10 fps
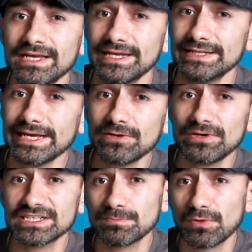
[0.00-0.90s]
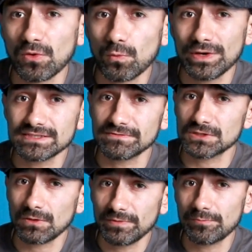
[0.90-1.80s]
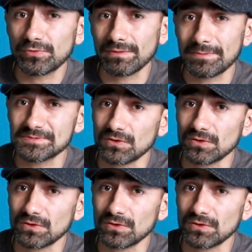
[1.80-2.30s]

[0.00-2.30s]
and I could explore ways of solving problems